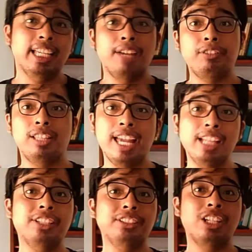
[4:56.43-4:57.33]
if you like
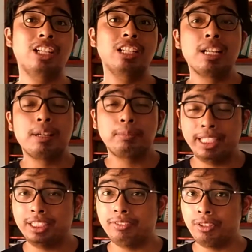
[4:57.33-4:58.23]
their song,
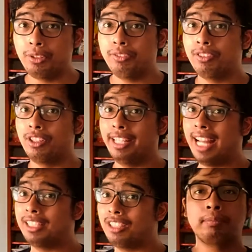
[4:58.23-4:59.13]
please vote for
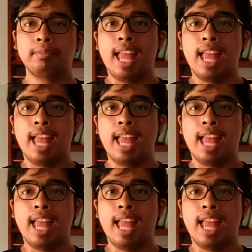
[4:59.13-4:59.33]
that song.